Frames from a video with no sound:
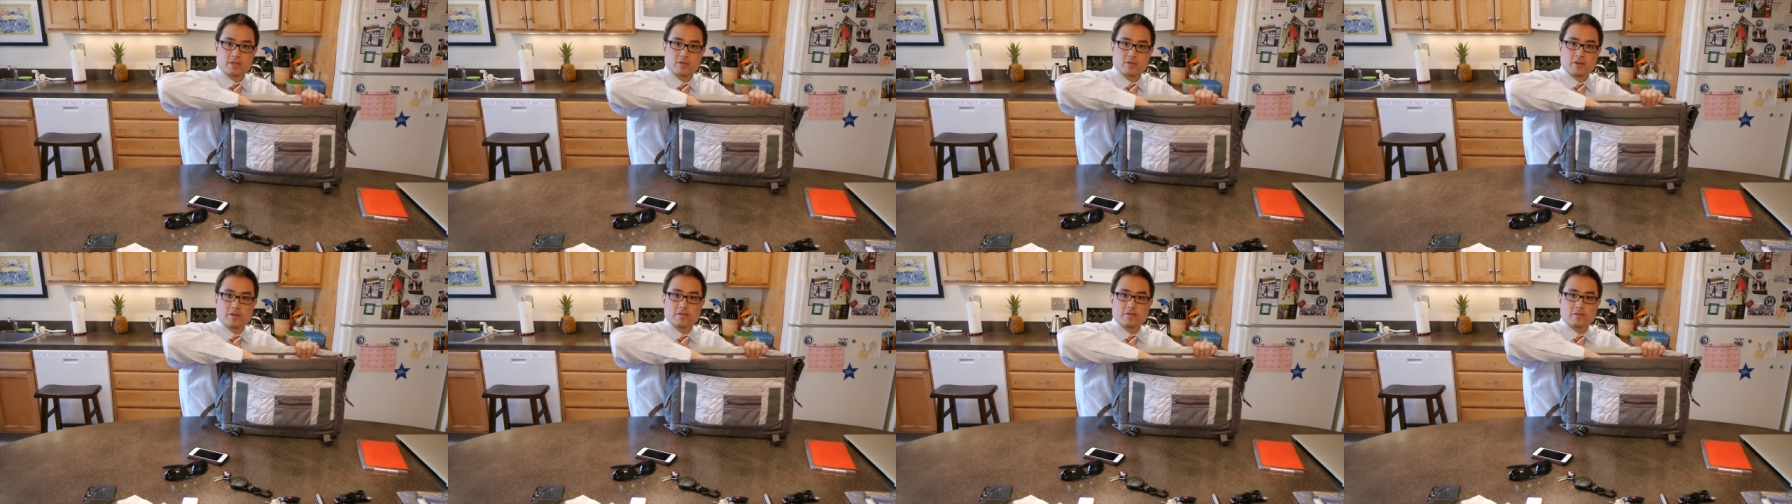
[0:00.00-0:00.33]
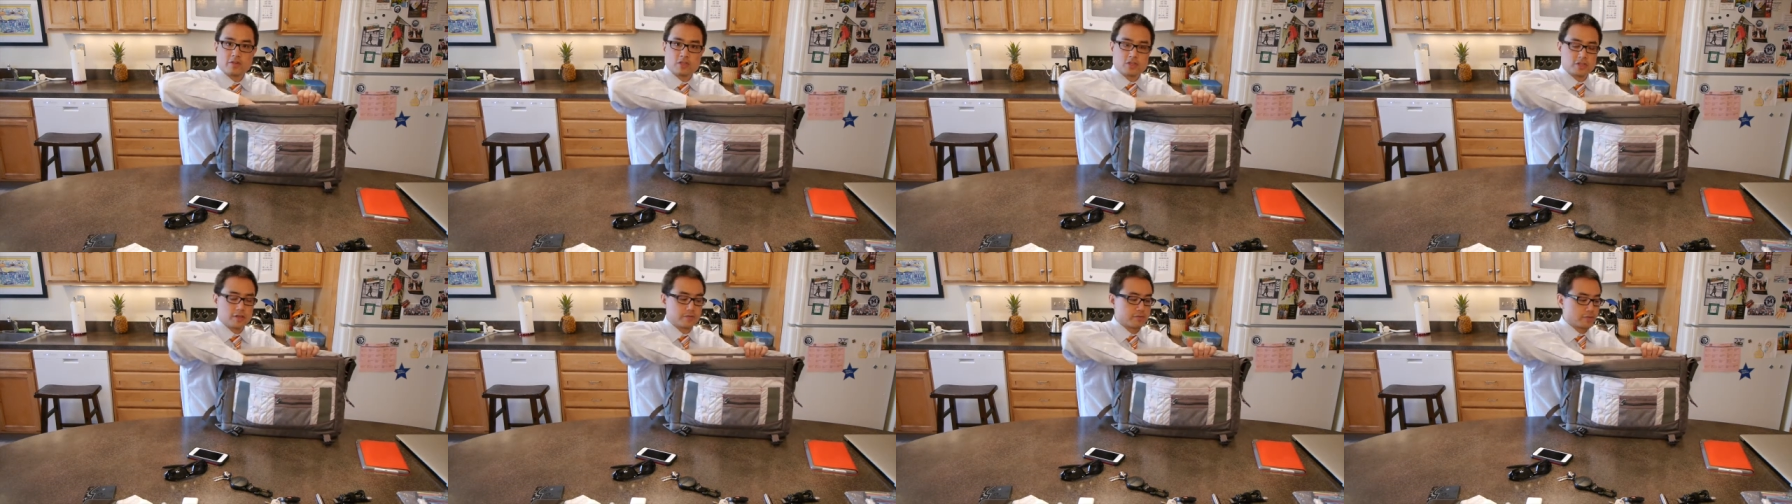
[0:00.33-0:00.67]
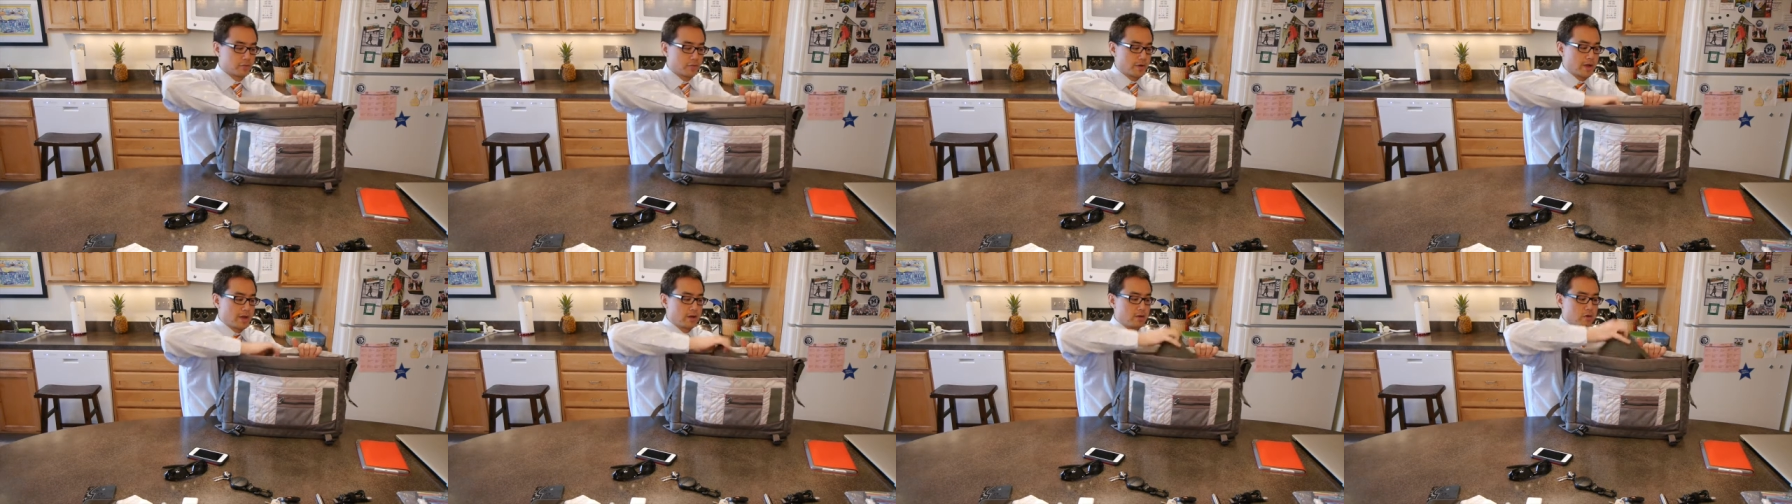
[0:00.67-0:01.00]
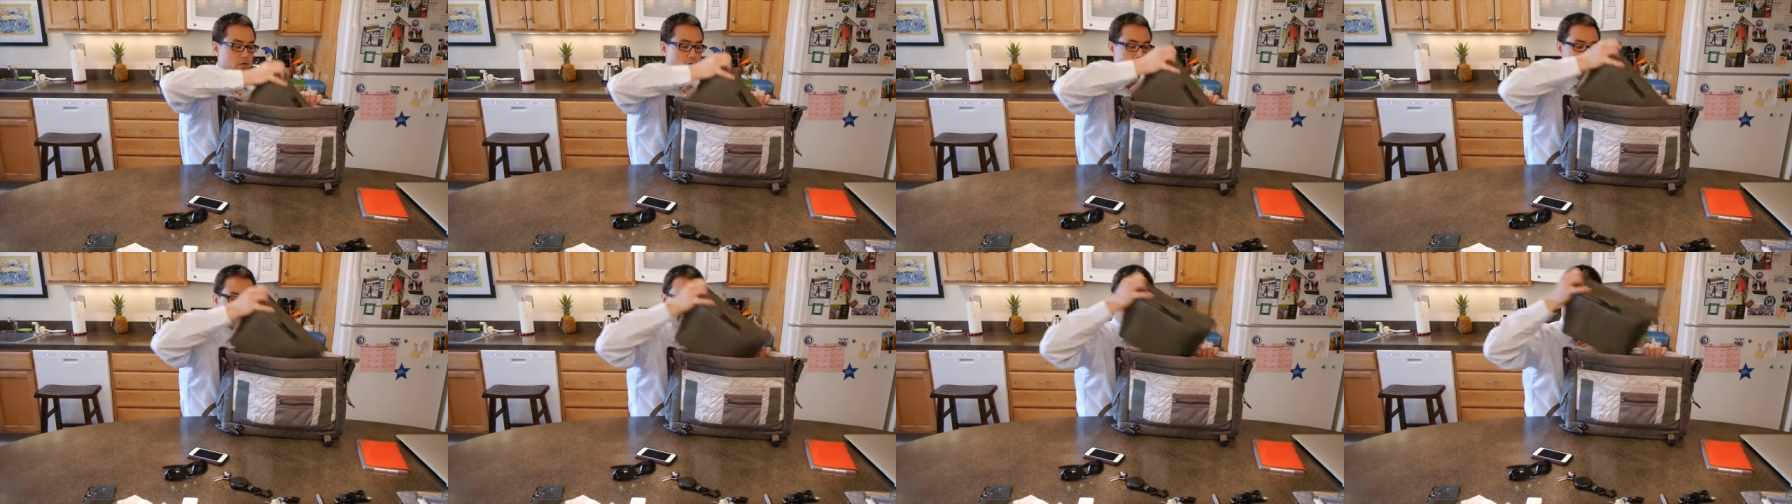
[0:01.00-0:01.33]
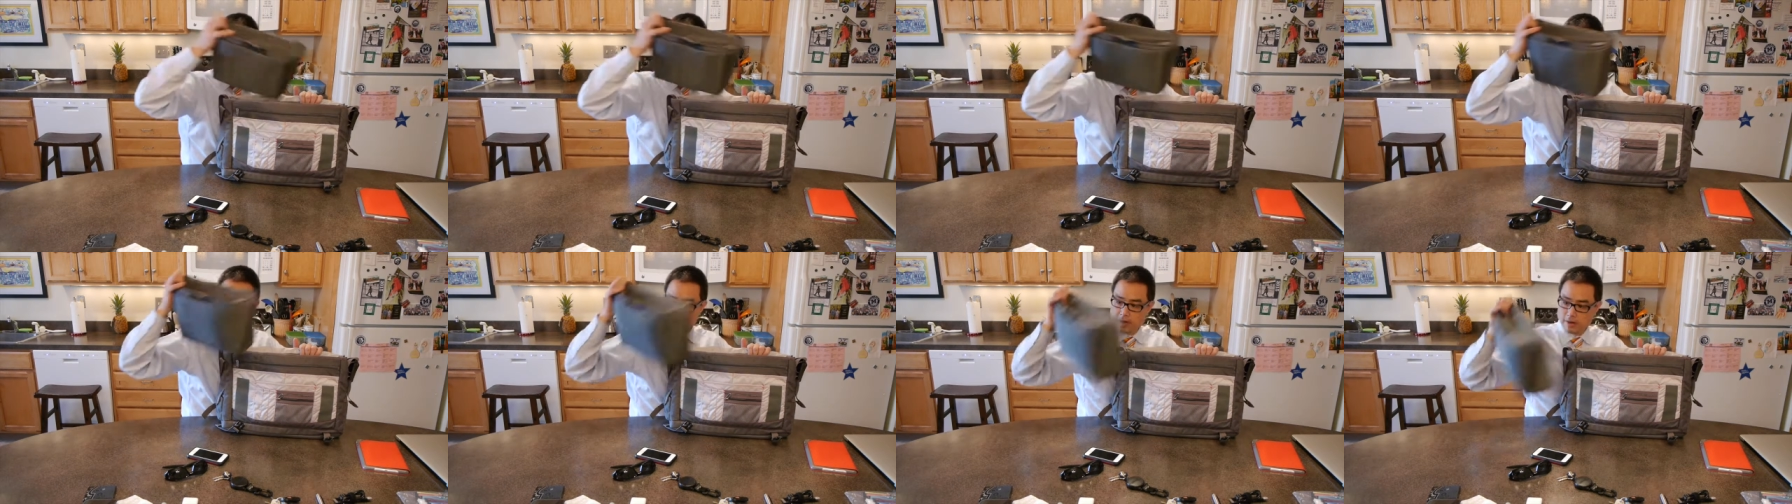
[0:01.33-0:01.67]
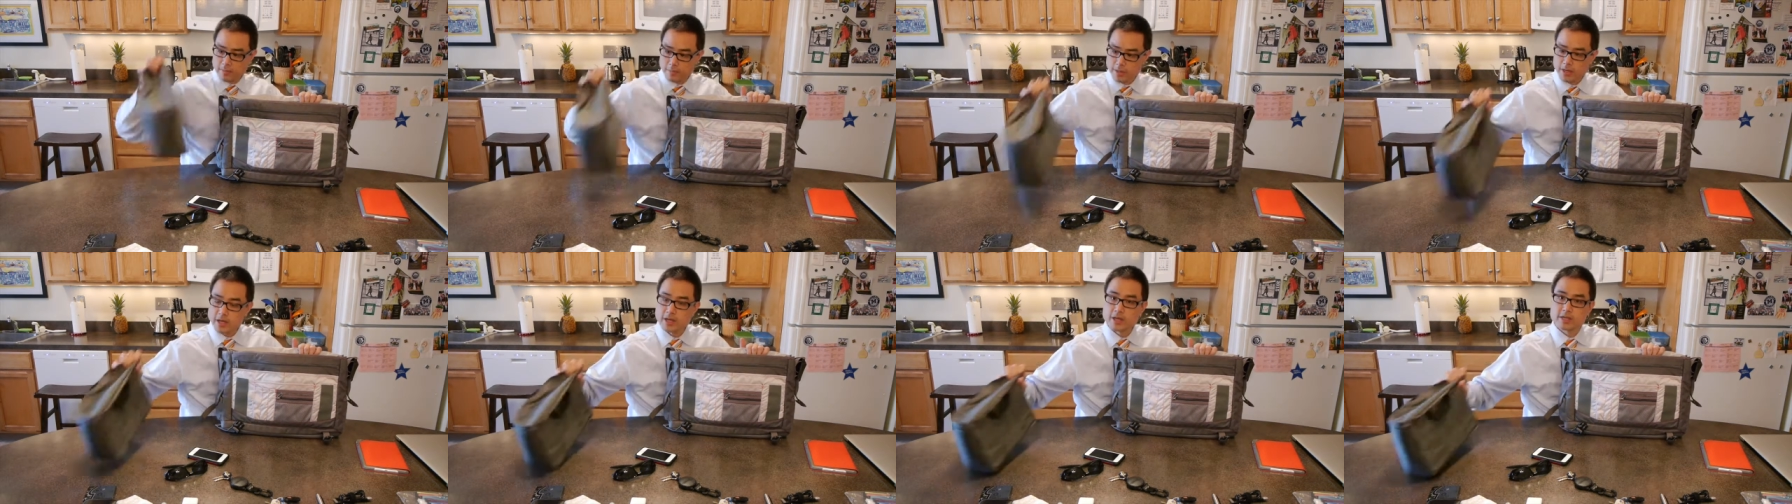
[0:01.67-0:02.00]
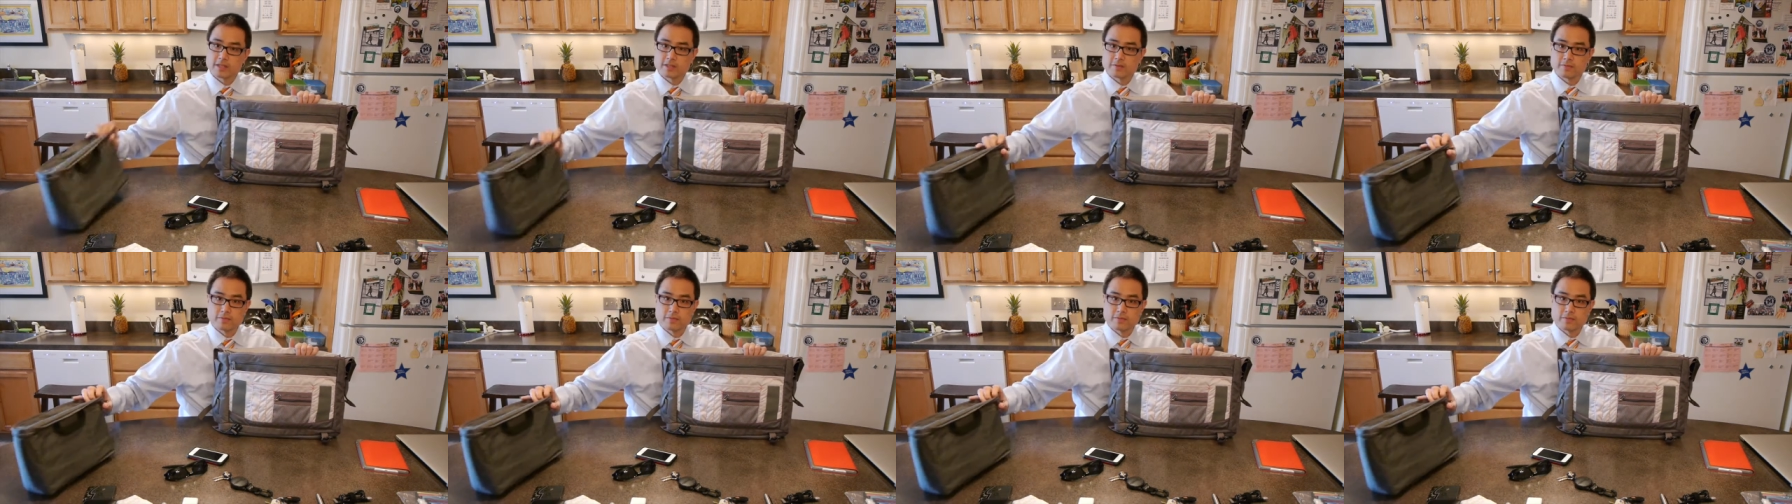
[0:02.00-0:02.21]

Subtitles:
sort of shift around quite a bit in there because